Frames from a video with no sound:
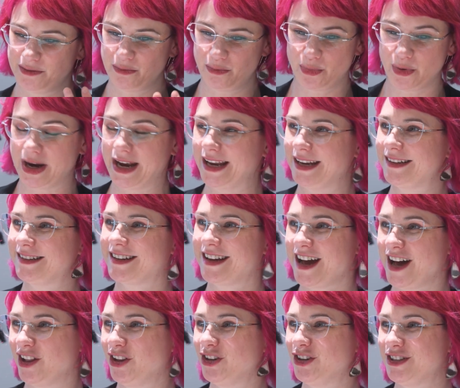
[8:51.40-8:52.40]
brand
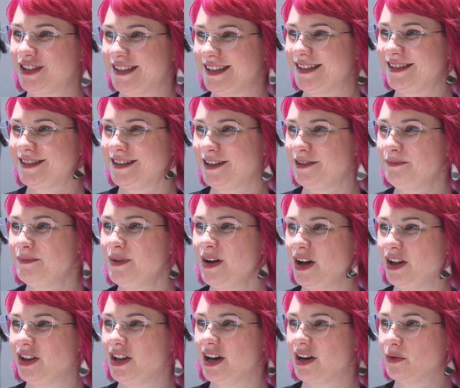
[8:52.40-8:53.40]
color system
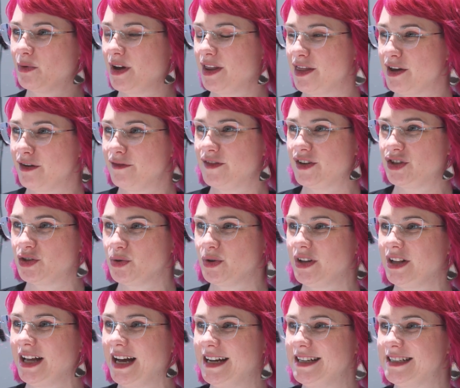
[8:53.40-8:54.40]
along with their
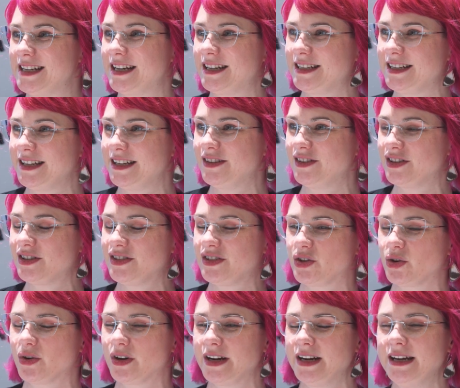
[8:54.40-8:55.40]
visual identity and their
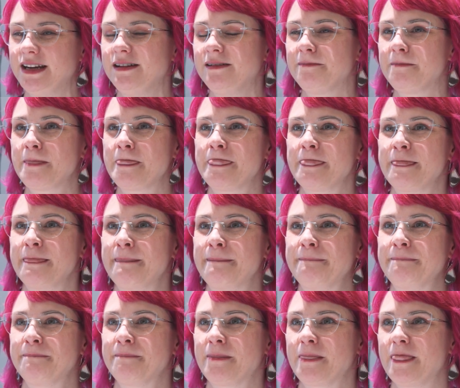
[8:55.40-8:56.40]
story.
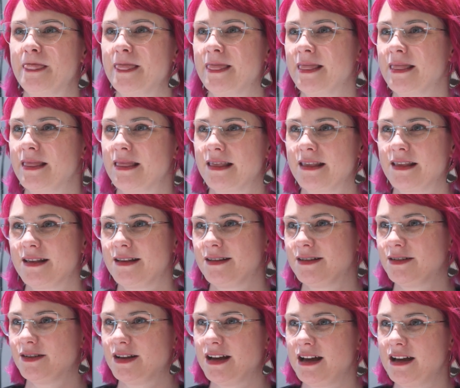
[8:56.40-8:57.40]

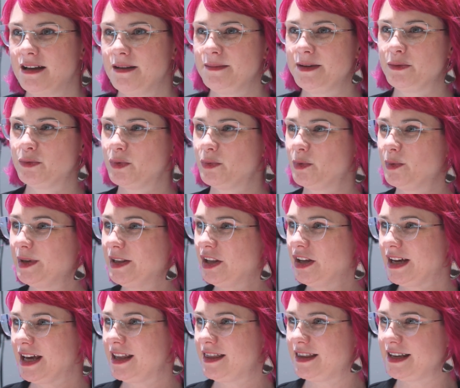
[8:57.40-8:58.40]
I mean, when we
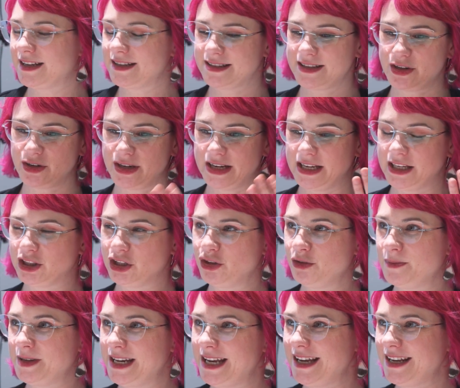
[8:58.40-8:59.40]
look at things that are
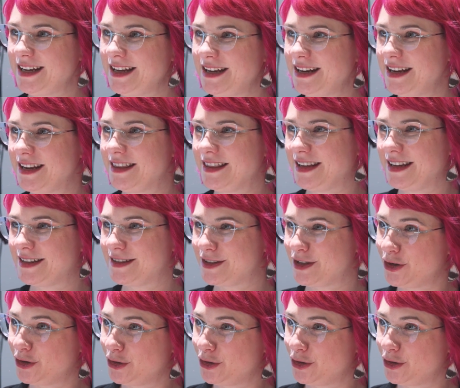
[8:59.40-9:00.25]
illuminated and things that